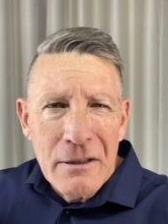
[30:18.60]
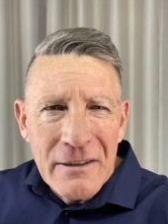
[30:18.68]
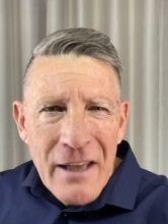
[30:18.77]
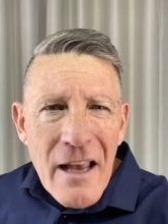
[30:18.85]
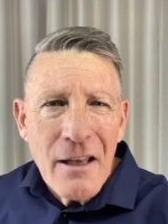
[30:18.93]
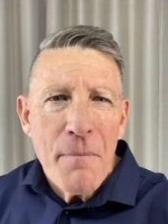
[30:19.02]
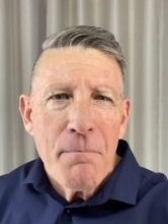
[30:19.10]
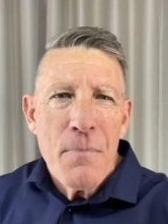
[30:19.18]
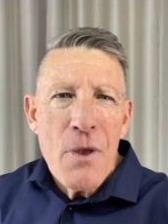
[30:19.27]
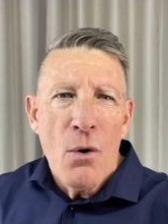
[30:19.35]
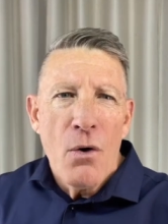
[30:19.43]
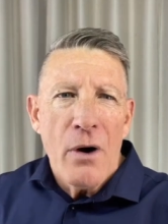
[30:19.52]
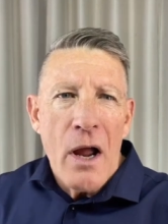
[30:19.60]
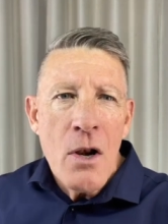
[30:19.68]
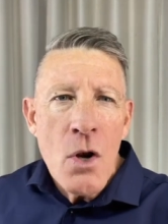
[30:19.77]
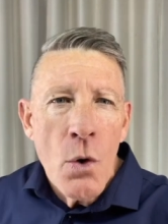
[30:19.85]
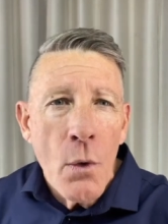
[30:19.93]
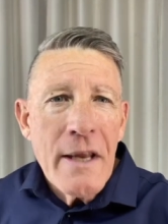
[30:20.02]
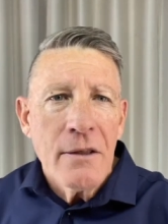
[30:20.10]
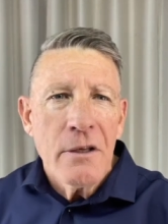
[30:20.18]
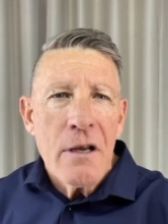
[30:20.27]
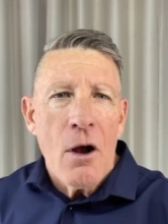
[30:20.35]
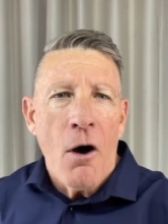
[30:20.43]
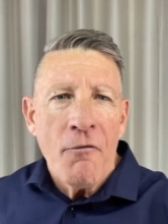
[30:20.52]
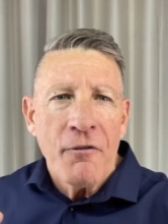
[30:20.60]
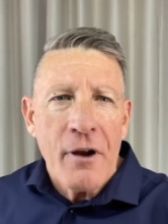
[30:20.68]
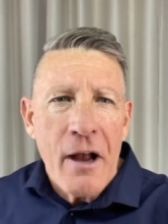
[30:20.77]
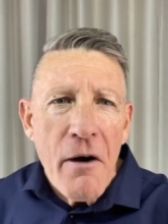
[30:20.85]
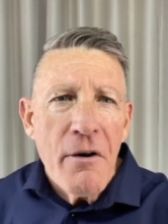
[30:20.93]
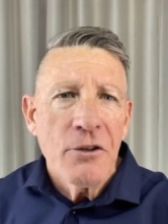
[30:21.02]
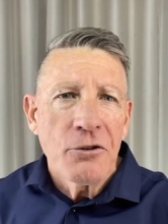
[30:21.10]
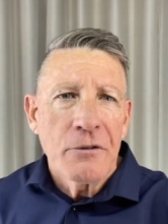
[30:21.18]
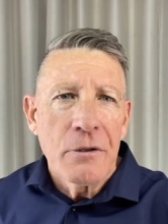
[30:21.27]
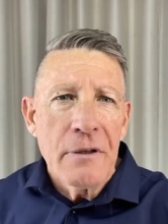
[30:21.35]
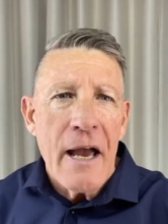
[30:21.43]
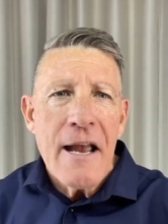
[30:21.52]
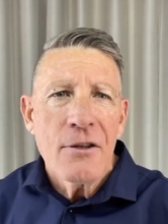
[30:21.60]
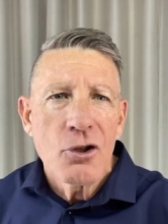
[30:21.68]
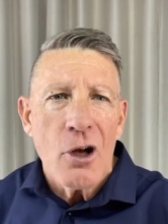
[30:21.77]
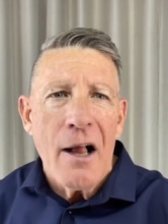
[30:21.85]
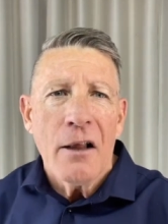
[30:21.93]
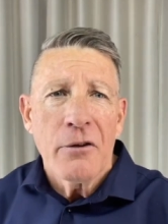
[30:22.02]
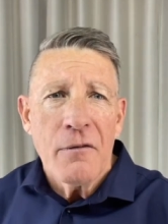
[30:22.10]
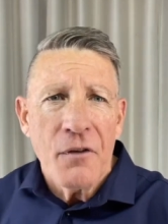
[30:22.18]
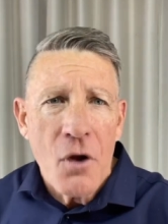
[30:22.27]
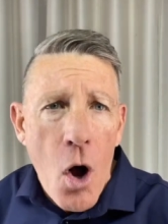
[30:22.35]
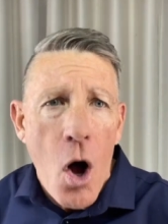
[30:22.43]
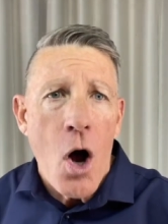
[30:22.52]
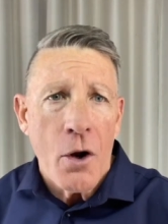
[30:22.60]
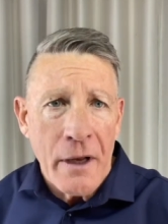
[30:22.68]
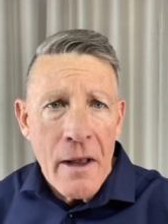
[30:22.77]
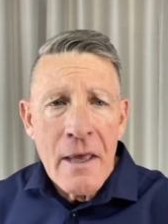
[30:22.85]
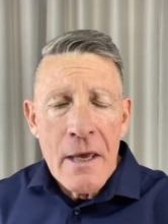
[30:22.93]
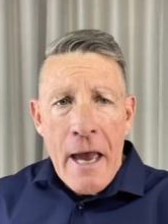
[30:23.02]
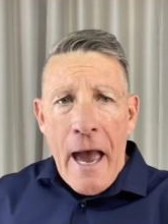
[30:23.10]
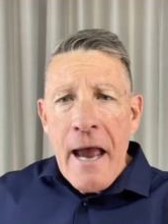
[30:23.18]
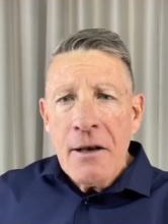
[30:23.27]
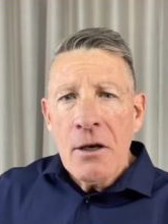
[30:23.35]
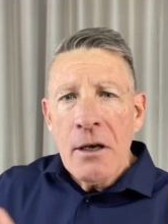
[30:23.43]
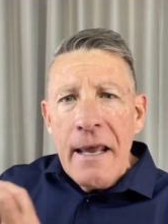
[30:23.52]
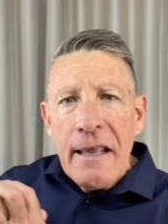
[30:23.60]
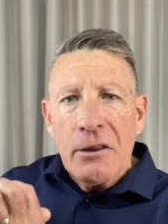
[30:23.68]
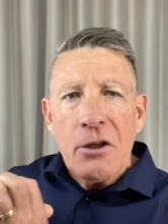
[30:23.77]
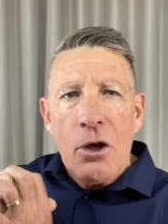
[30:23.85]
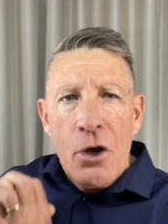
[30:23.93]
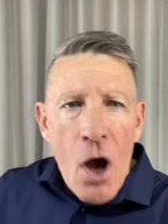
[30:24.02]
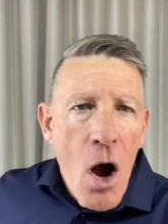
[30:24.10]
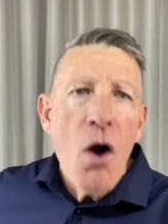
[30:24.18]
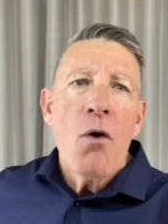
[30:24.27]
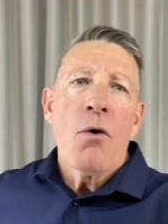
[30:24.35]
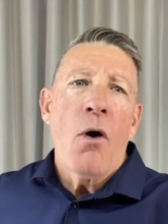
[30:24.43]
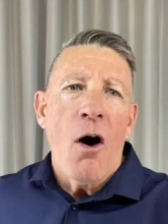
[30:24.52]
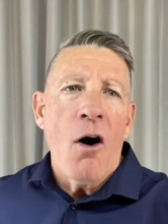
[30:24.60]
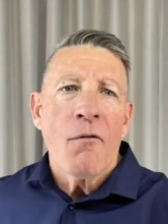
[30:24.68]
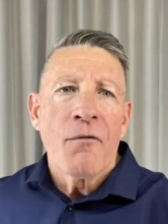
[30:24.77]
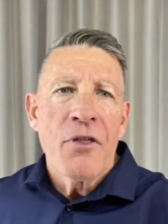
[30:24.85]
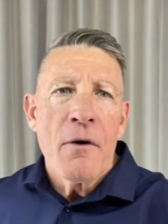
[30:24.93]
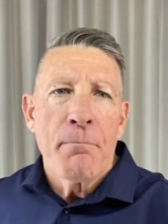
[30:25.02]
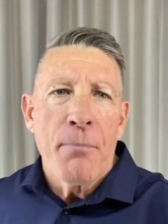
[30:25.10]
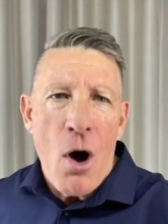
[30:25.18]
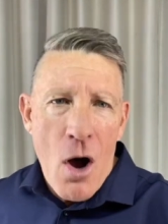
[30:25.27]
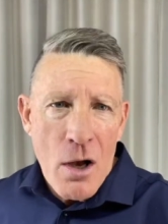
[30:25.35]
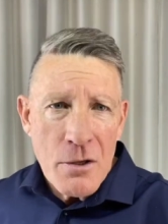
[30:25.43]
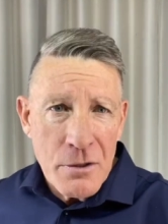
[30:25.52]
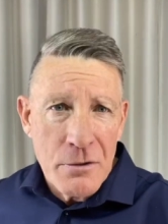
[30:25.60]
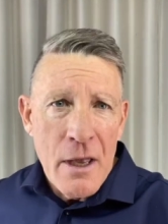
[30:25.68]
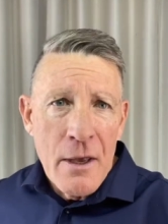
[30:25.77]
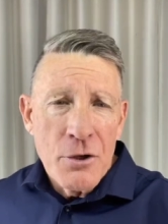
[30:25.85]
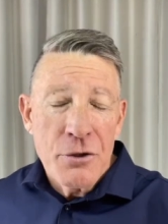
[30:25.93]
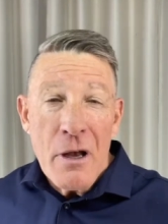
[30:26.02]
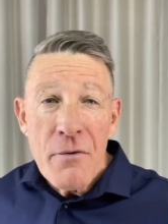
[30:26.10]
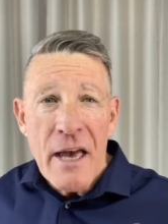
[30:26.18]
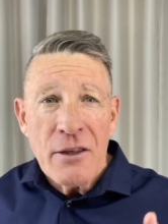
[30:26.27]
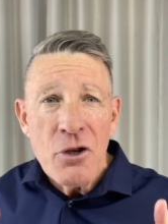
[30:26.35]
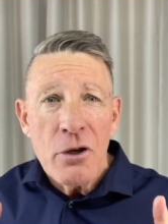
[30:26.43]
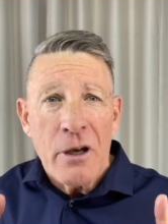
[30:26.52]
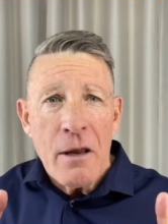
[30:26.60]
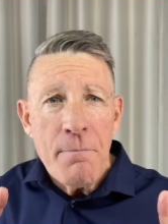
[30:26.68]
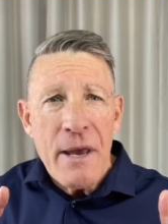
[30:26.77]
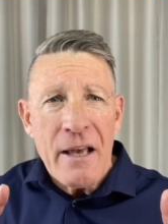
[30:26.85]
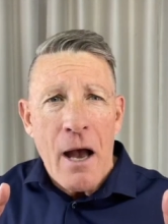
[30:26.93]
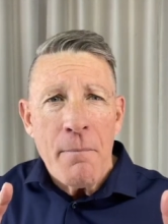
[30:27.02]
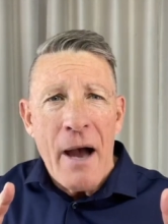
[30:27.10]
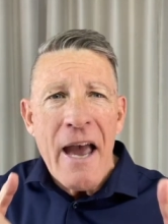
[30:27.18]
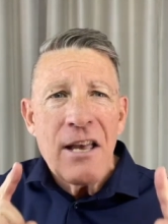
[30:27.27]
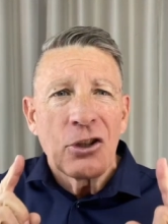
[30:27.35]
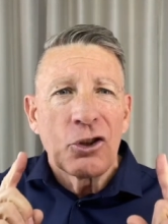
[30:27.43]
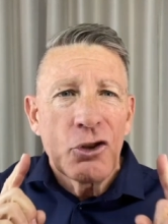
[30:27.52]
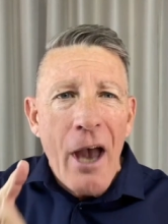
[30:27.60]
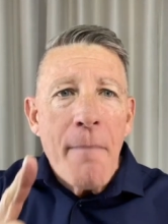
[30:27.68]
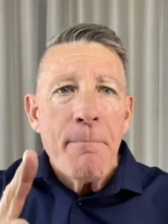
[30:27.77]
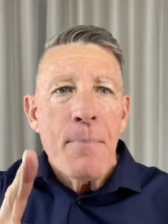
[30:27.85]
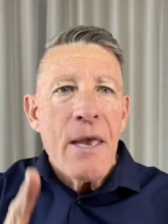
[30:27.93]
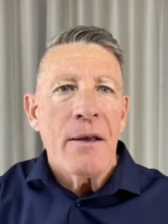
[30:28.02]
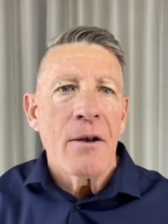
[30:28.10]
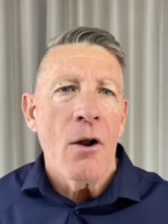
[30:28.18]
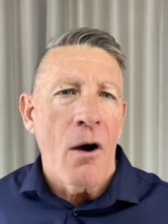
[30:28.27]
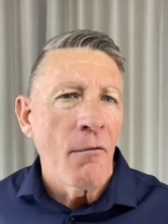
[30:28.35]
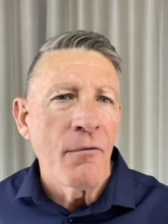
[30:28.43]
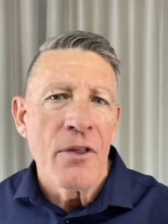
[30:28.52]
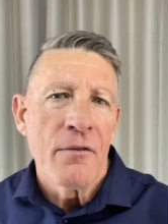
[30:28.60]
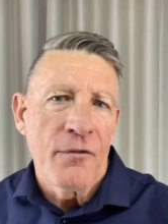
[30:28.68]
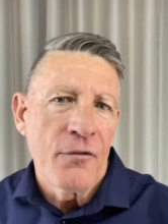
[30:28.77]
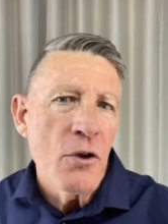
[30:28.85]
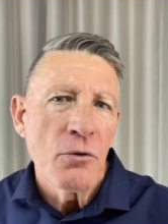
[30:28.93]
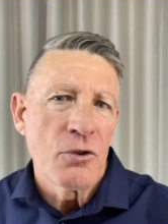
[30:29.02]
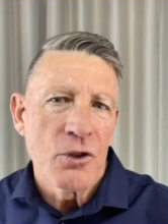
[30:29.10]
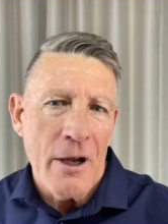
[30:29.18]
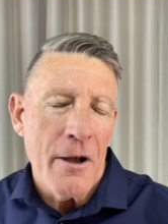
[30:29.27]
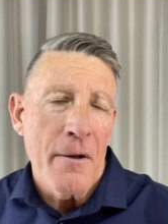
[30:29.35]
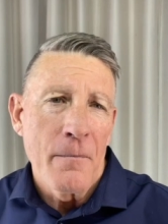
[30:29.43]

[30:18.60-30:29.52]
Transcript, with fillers: Take up your anointing of courage today, child of God, and let go of the past so that you can become a champion of the future.